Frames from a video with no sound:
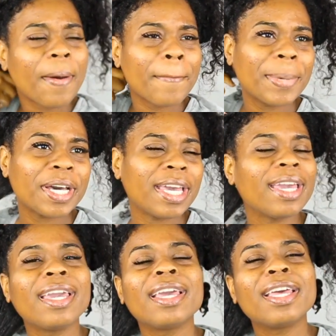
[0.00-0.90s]

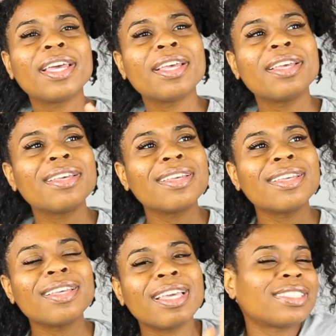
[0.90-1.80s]
but
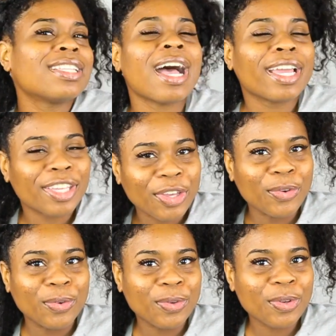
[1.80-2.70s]
it's not
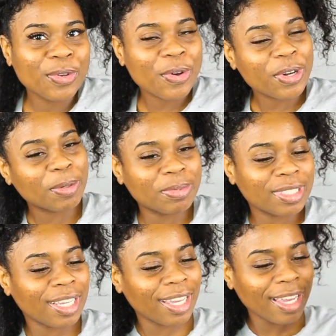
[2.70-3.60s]
you. You know what I'm
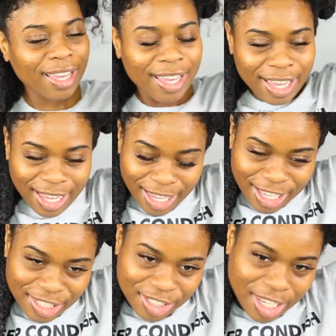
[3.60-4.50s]
saying?
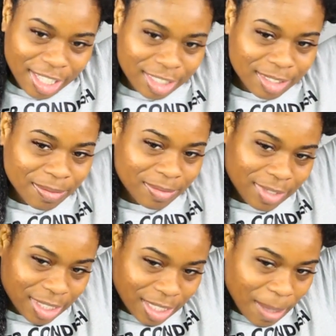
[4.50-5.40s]
It's just
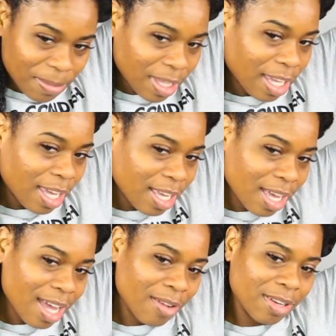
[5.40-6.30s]
something,
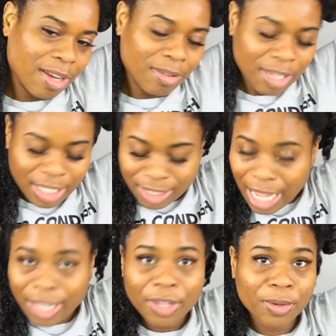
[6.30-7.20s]
I don't know, it's
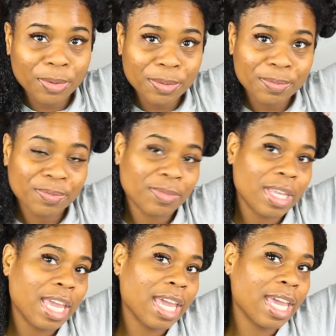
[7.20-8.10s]
not you,
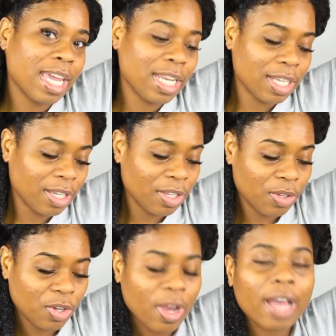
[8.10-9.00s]
and
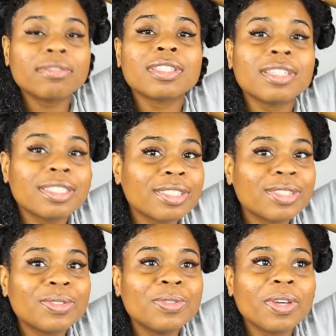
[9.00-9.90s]
you don't have to listen
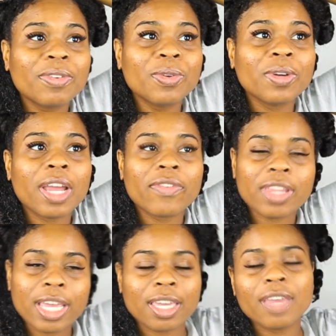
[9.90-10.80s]
to, if
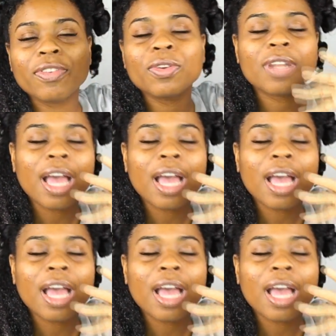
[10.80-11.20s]
you're